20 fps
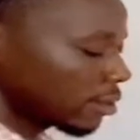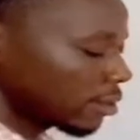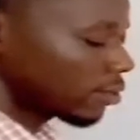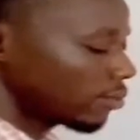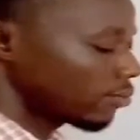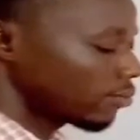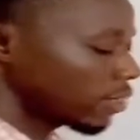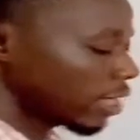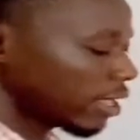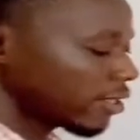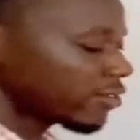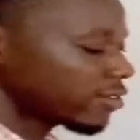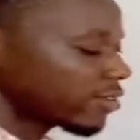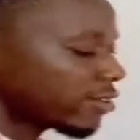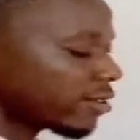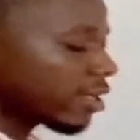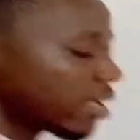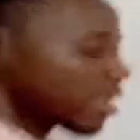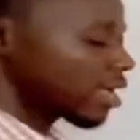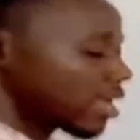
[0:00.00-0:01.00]
this,
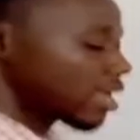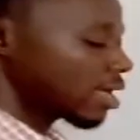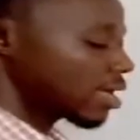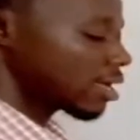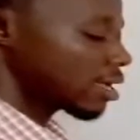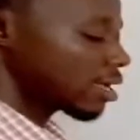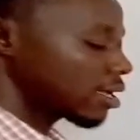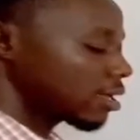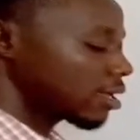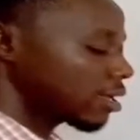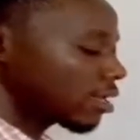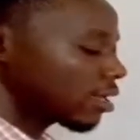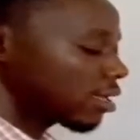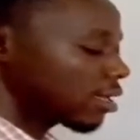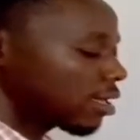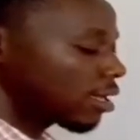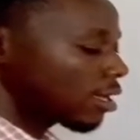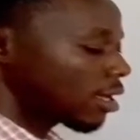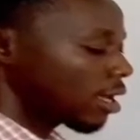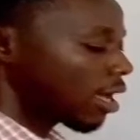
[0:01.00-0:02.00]

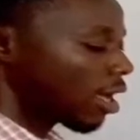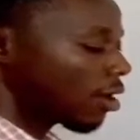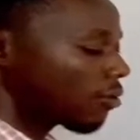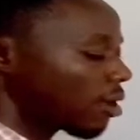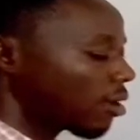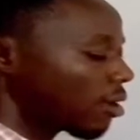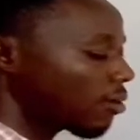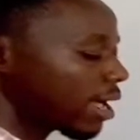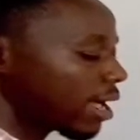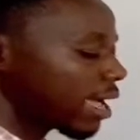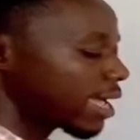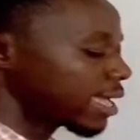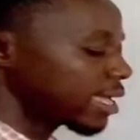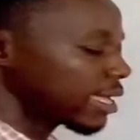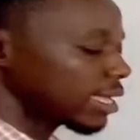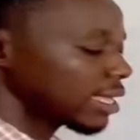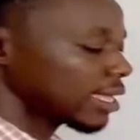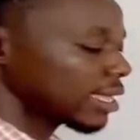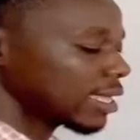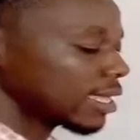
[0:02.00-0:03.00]
our y
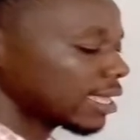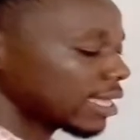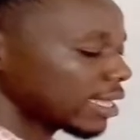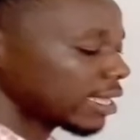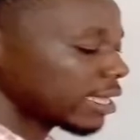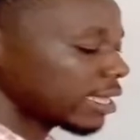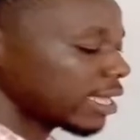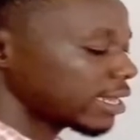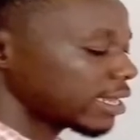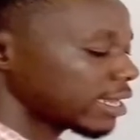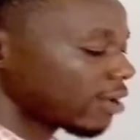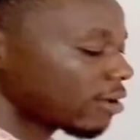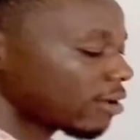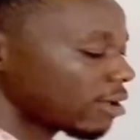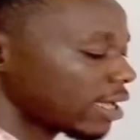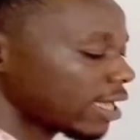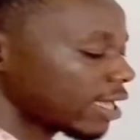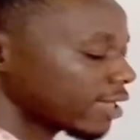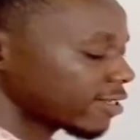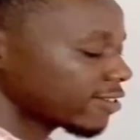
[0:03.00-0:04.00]
and
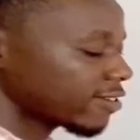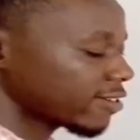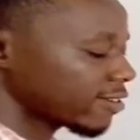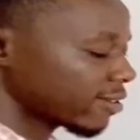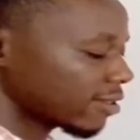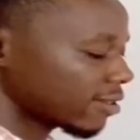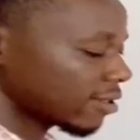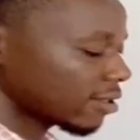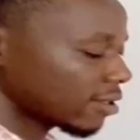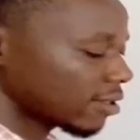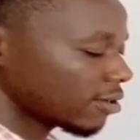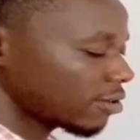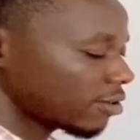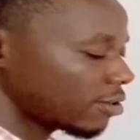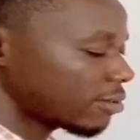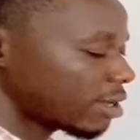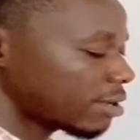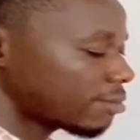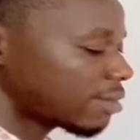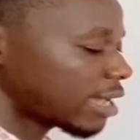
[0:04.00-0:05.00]
our x,
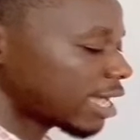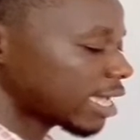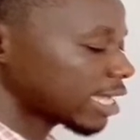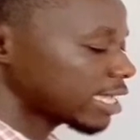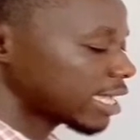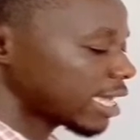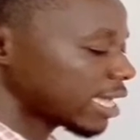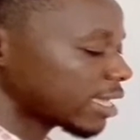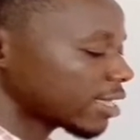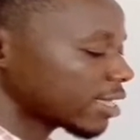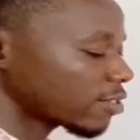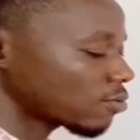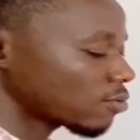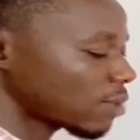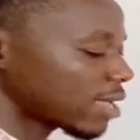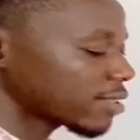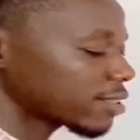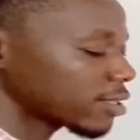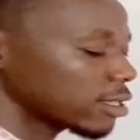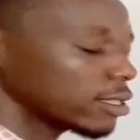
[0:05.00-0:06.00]
remember here is
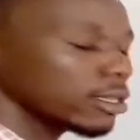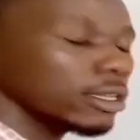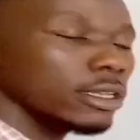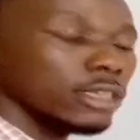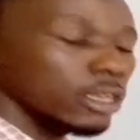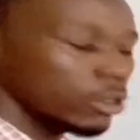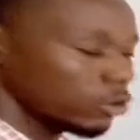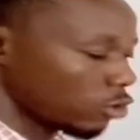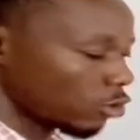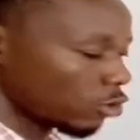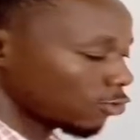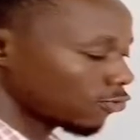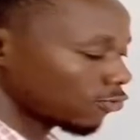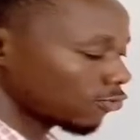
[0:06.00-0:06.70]
what? The north.